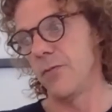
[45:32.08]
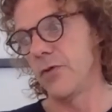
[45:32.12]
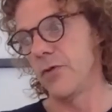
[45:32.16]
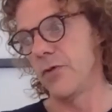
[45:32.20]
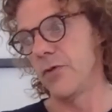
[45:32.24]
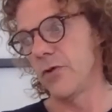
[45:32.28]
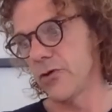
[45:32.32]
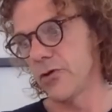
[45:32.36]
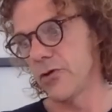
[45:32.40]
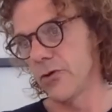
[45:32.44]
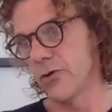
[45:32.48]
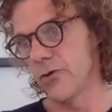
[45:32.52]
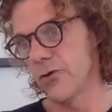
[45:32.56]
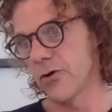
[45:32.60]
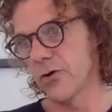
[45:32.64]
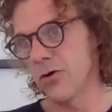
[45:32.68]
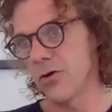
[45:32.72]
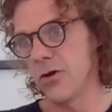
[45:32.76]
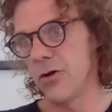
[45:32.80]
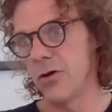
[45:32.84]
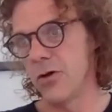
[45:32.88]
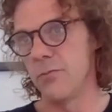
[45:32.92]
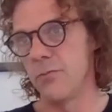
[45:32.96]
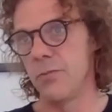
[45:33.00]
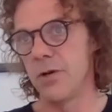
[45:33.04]
cure,
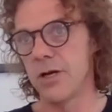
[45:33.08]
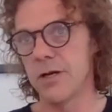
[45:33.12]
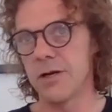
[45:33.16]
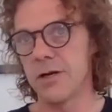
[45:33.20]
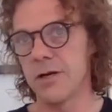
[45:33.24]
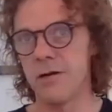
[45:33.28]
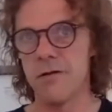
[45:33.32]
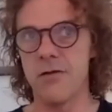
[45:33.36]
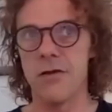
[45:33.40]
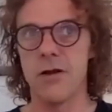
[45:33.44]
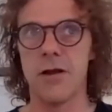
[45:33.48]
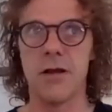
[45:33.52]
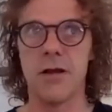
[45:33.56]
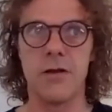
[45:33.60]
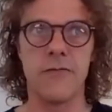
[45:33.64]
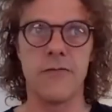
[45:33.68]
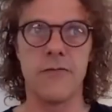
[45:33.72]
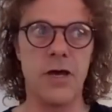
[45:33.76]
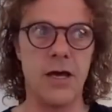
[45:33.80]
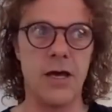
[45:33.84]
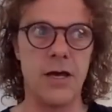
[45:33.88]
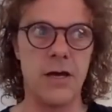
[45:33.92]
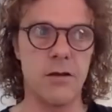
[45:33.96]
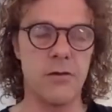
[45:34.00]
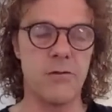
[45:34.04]
but there's a lot of
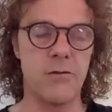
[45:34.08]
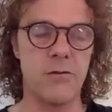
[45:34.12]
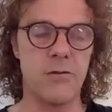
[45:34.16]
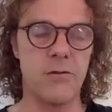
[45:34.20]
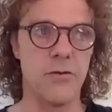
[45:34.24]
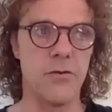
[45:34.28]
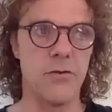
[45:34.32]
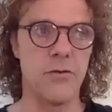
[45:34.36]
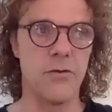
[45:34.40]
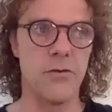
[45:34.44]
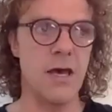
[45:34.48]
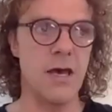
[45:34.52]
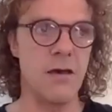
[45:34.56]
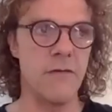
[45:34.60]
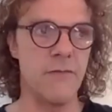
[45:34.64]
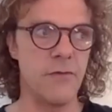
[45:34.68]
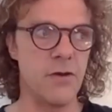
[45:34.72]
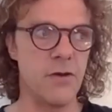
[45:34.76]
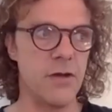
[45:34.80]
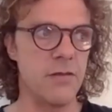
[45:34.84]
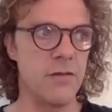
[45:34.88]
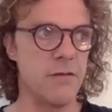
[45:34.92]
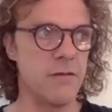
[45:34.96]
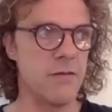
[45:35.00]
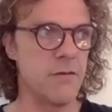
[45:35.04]
anecdotal
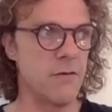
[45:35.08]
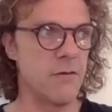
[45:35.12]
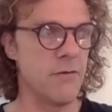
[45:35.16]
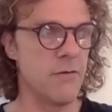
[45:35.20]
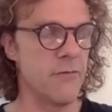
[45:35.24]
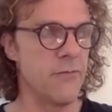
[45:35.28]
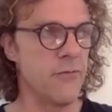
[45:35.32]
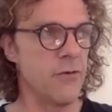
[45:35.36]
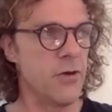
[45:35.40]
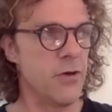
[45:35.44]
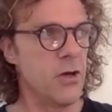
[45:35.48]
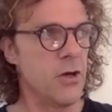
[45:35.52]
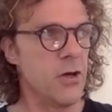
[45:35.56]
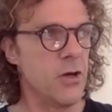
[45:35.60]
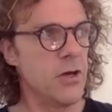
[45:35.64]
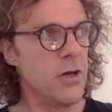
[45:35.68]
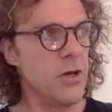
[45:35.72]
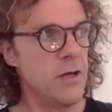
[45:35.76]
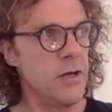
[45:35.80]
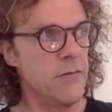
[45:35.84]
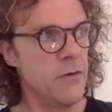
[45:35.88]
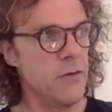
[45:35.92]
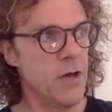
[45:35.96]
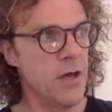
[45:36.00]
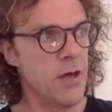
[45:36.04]
evidence of
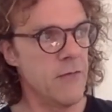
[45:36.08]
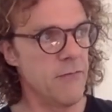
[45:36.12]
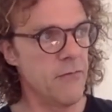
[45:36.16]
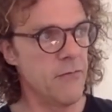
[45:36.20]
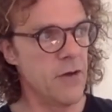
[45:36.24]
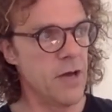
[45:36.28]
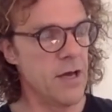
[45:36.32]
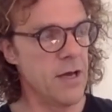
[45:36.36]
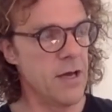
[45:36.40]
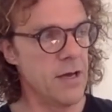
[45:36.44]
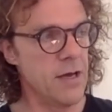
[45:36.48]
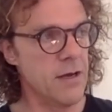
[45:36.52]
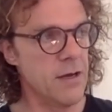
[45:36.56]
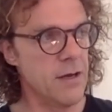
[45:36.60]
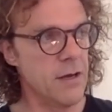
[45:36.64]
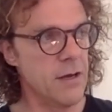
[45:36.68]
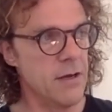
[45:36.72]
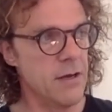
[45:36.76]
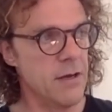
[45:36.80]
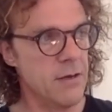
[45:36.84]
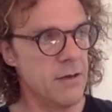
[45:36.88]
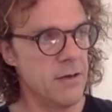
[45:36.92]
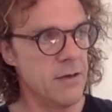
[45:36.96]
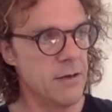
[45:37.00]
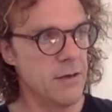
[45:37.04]
if you have like
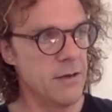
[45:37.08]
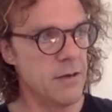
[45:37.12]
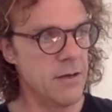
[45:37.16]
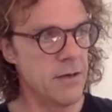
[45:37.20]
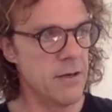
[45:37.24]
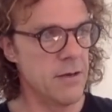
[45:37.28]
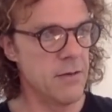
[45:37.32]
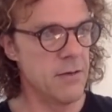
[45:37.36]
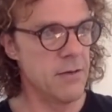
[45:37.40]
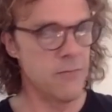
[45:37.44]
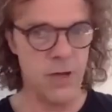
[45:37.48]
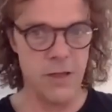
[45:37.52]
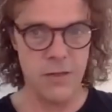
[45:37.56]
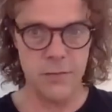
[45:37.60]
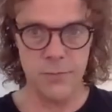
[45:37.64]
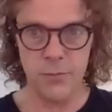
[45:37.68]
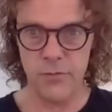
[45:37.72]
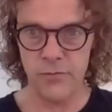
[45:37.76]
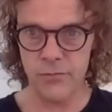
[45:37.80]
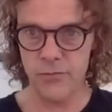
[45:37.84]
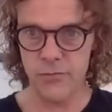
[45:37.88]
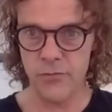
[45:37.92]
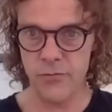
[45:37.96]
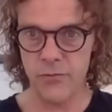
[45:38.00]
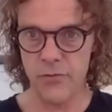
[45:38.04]

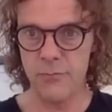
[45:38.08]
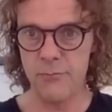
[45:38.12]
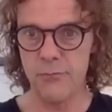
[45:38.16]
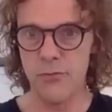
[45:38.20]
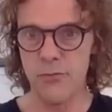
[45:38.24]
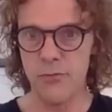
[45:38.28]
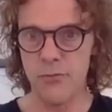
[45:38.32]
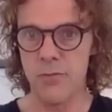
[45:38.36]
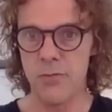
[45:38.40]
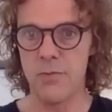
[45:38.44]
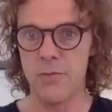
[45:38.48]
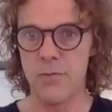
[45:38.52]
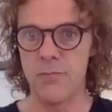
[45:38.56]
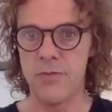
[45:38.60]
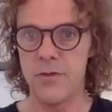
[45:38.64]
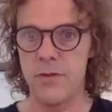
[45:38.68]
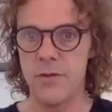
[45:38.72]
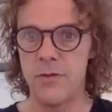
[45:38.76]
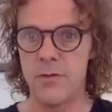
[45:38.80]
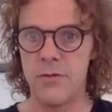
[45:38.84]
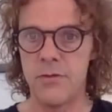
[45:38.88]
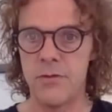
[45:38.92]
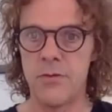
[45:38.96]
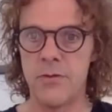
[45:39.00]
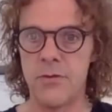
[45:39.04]
respiratory problems,
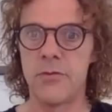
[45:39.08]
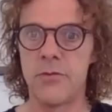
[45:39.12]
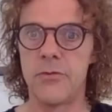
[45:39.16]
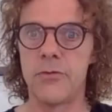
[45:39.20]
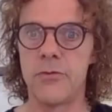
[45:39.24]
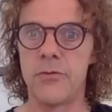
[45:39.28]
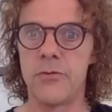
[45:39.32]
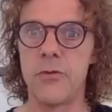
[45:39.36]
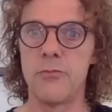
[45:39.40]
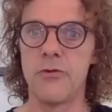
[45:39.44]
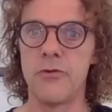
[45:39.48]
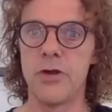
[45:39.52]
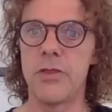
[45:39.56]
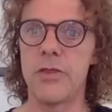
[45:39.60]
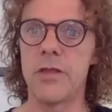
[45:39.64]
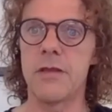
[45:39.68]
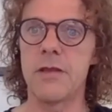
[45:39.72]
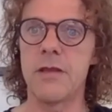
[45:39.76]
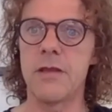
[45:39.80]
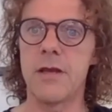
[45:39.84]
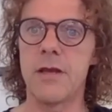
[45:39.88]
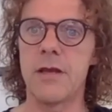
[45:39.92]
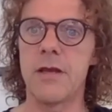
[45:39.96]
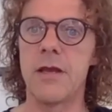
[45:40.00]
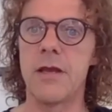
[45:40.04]
to breathing
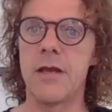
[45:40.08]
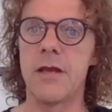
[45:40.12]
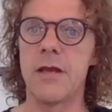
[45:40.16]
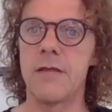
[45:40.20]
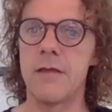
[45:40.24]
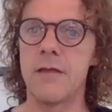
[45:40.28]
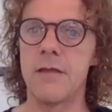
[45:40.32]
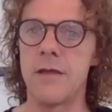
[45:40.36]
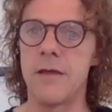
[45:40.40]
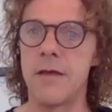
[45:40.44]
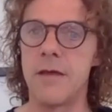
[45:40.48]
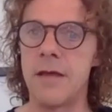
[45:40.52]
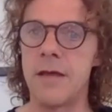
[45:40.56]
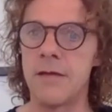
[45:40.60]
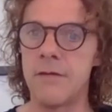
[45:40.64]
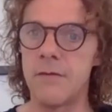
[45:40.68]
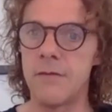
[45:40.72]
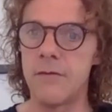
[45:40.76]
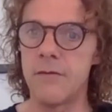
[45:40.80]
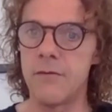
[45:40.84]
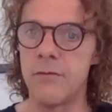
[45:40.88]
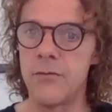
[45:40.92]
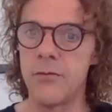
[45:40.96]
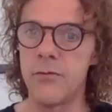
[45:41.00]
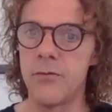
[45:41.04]
techniques and
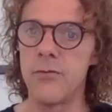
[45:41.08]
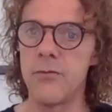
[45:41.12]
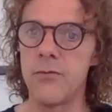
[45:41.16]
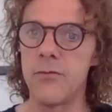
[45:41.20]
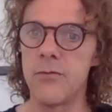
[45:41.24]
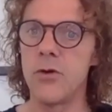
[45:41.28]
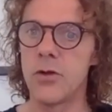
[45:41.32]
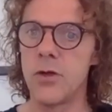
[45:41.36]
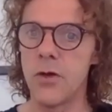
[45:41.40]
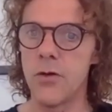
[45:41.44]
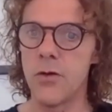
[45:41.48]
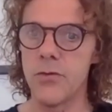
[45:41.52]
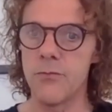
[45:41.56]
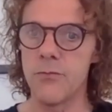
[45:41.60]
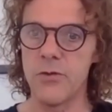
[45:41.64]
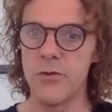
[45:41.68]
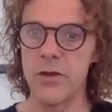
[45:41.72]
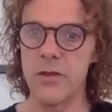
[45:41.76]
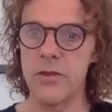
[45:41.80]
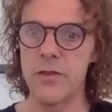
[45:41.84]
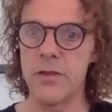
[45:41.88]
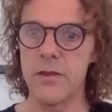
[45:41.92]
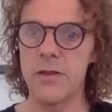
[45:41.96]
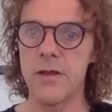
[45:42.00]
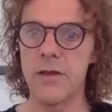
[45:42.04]
do those
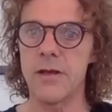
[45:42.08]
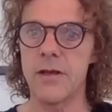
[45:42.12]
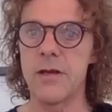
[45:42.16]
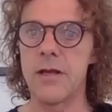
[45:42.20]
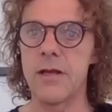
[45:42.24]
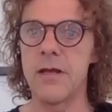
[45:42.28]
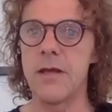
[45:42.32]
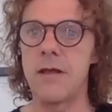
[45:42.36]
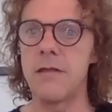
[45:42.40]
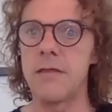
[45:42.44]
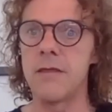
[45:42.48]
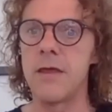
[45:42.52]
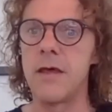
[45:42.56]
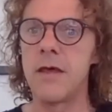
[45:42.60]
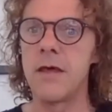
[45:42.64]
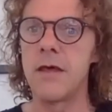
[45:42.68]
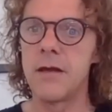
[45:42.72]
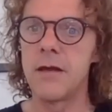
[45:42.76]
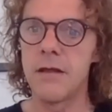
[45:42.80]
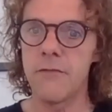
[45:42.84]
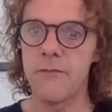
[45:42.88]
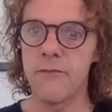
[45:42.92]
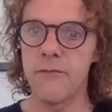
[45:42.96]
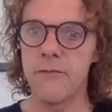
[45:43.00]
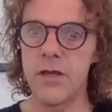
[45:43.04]
breathing techniques
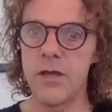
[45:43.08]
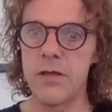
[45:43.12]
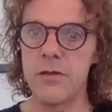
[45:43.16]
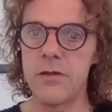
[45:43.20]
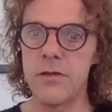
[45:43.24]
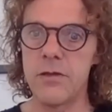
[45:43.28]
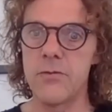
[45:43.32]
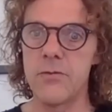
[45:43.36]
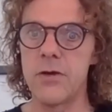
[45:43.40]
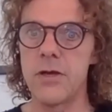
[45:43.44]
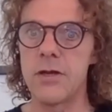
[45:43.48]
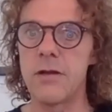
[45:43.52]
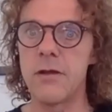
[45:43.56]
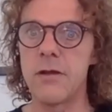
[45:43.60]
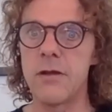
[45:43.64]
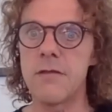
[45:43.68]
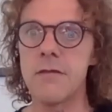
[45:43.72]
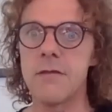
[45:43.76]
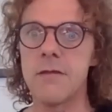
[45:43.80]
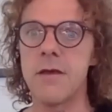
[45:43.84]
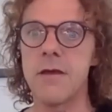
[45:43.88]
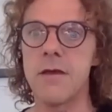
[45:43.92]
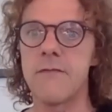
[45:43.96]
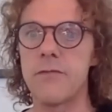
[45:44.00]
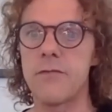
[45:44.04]
that fit you. It
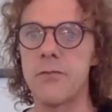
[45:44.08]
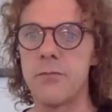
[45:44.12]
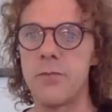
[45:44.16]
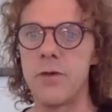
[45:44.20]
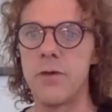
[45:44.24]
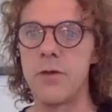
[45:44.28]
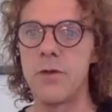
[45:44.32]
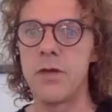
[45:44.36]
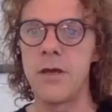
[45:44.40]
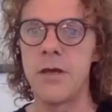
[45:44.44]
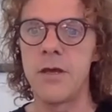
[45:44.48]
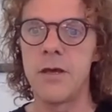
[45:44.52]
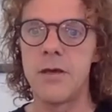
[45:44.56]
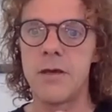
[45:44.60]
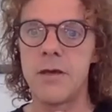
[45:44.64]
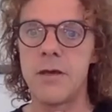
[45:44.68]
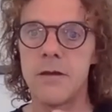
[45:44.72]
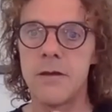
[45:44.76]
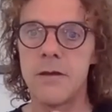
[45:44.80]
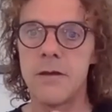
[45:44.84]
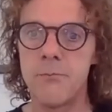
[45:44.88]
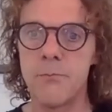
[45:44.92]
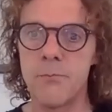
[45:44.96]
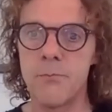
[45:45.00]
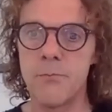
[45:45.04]
doesn't have to be
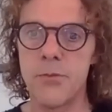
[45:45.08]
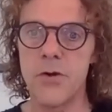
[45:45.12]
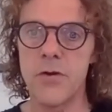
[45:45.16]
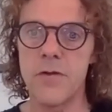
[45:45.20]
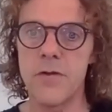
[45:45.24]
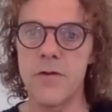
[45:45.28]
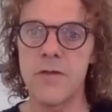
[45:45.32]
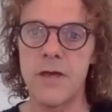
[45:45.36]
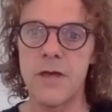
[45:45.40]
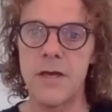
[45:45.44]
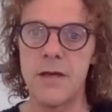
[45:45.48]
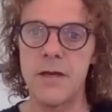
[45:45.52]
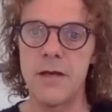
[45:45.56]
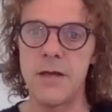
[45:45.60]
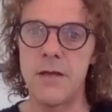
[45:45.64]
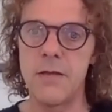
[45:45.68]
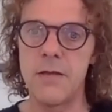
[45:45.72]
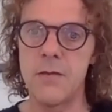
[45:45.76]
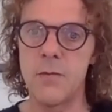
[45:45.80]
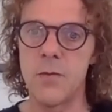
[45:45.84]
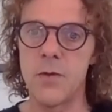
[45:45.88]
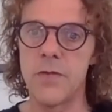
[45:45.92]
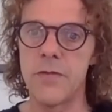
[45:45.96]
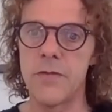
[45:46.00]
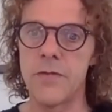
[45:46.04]
per se
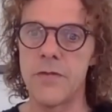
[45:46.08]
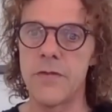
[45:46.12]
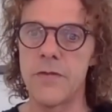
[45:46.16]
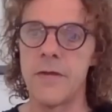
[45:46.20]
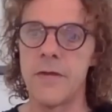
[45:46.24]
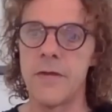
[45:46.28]
these ones.